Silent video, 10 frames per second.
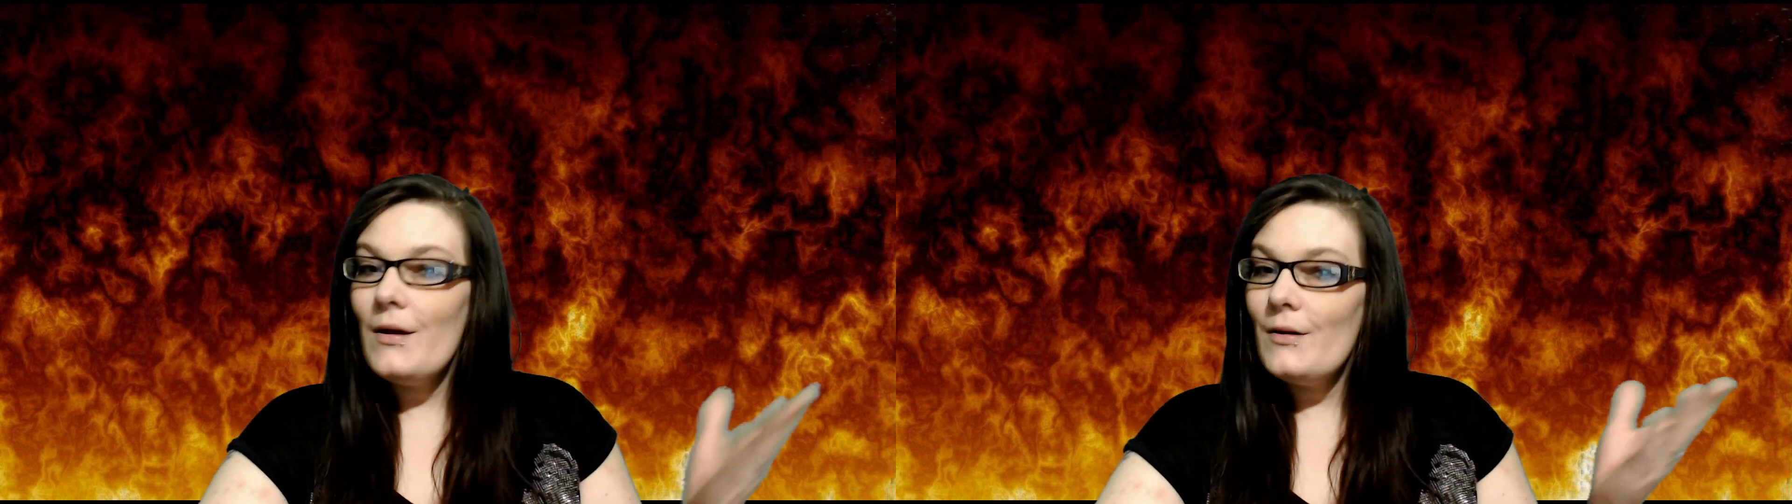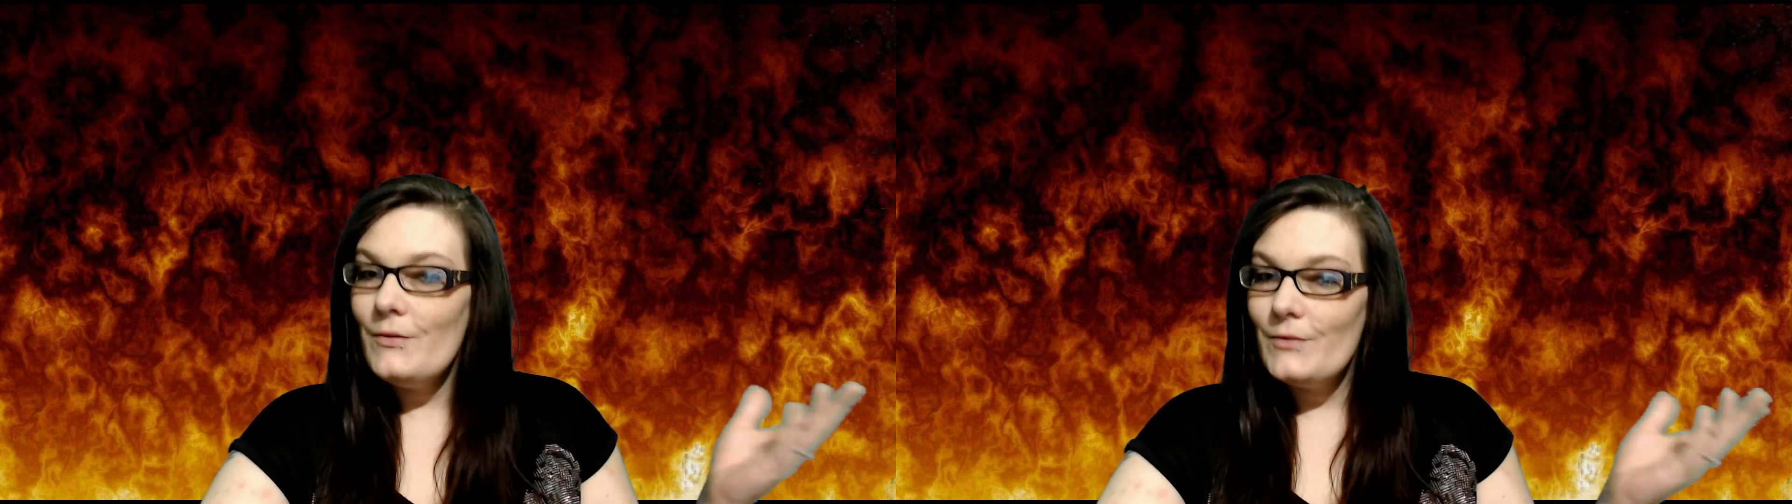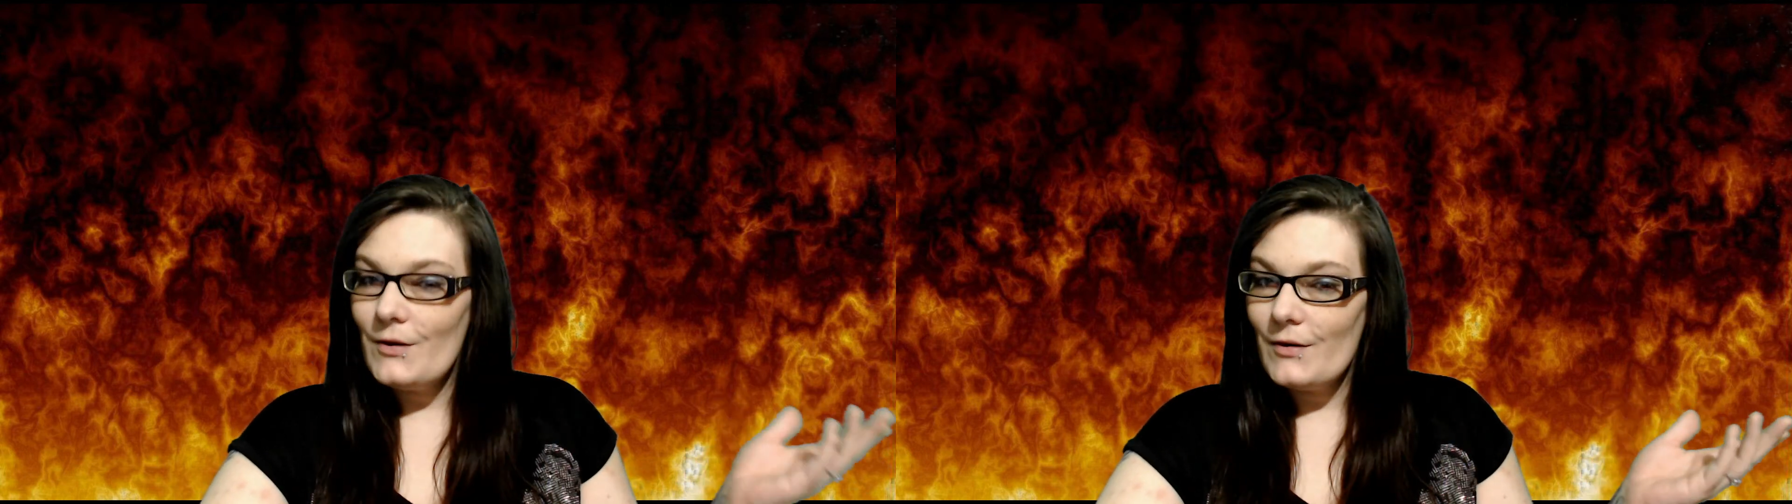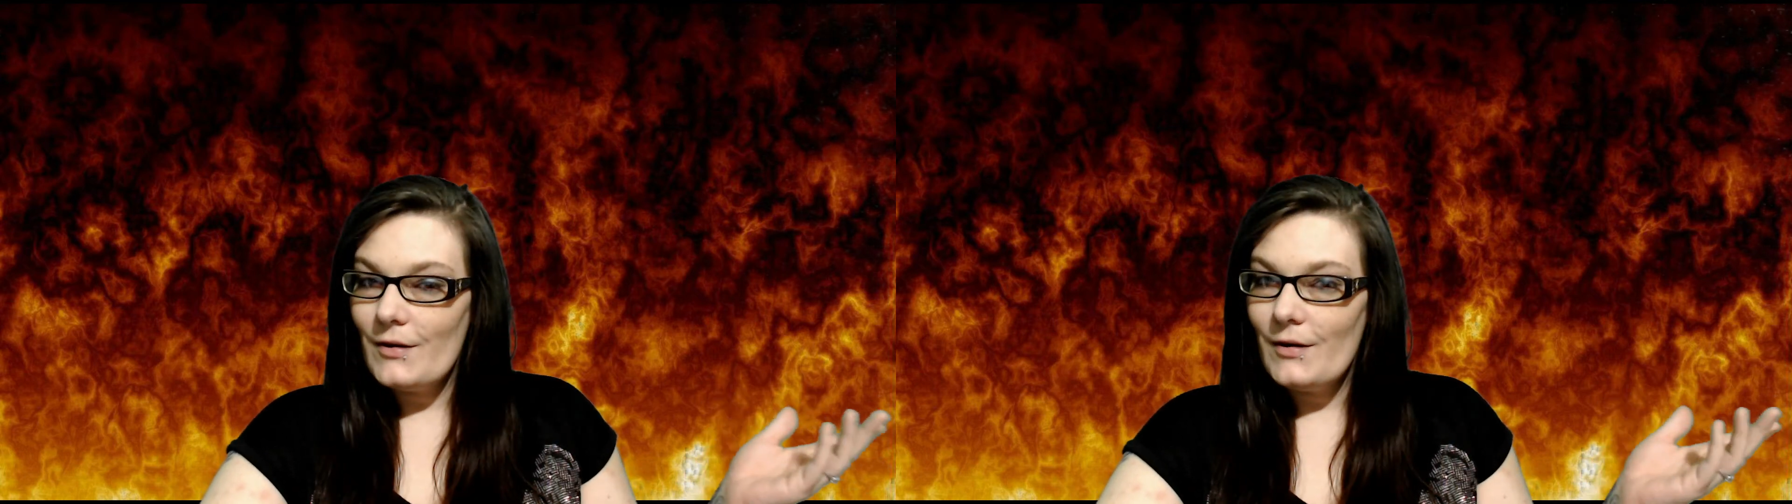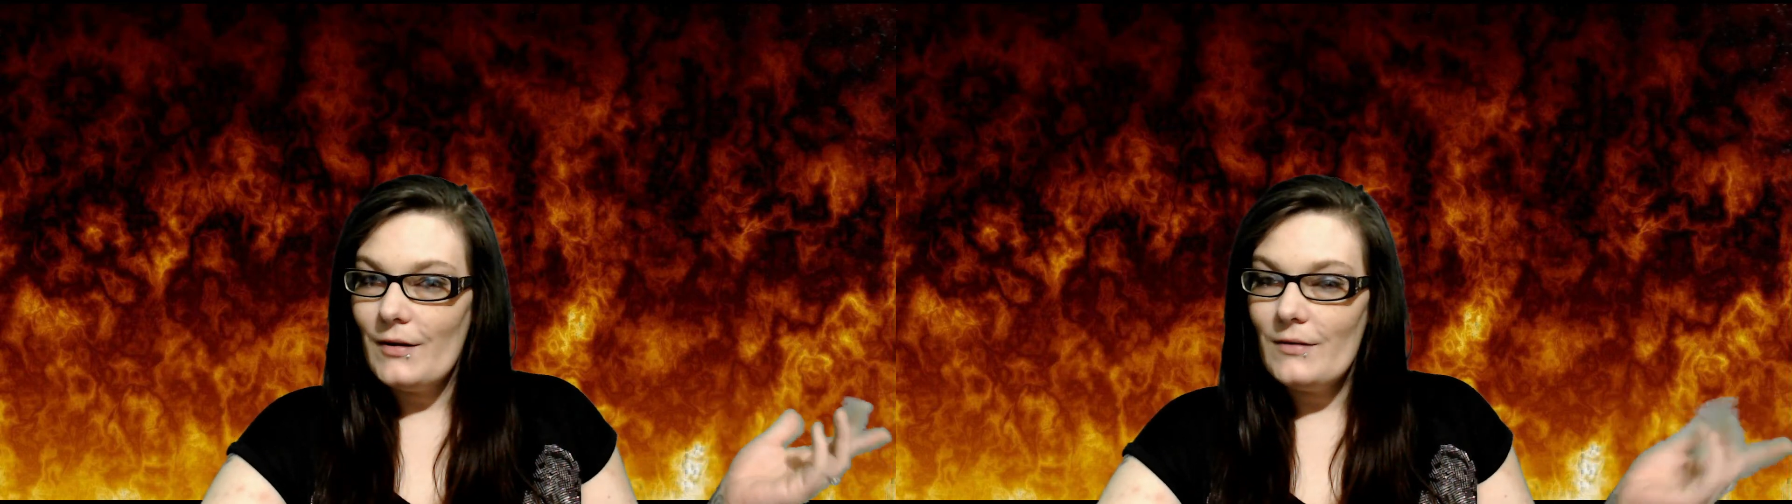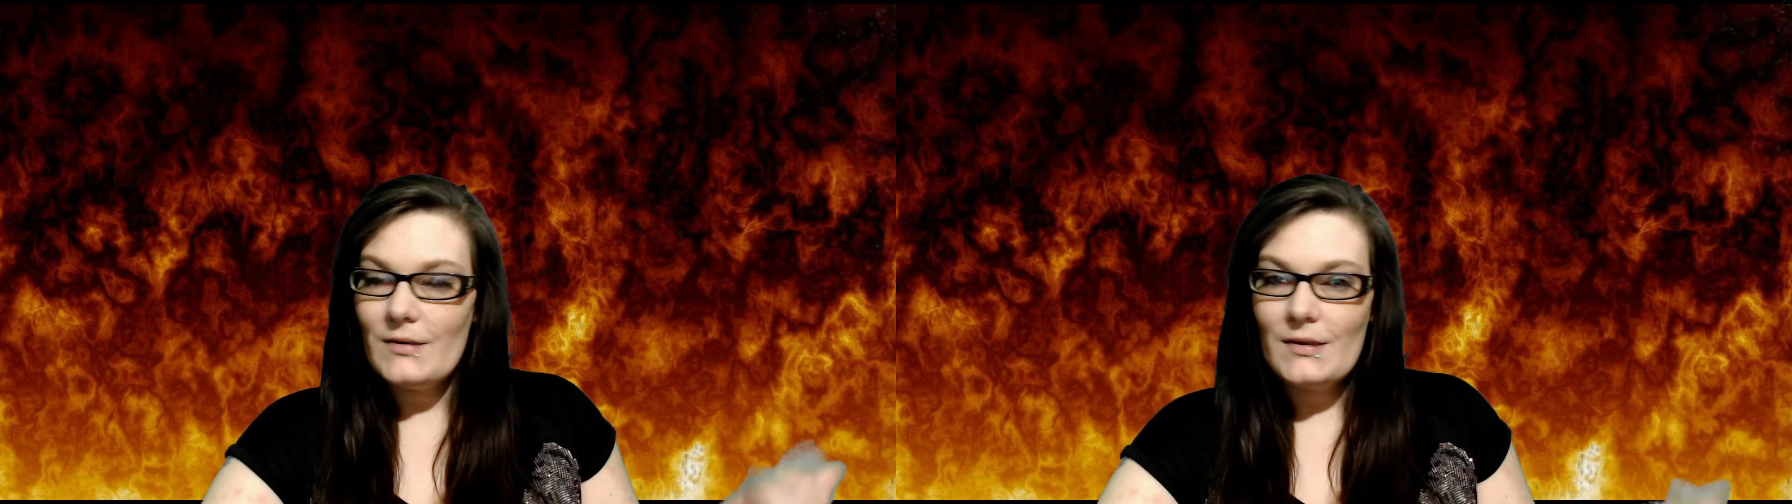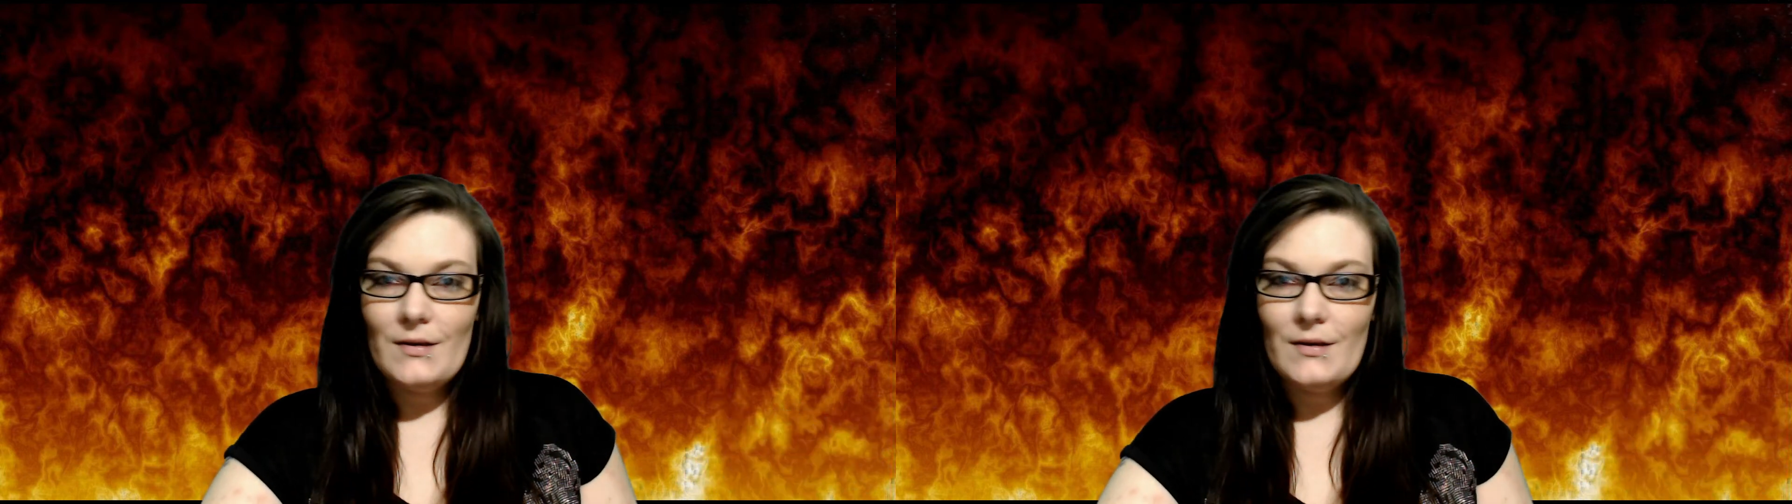Hello, darklings,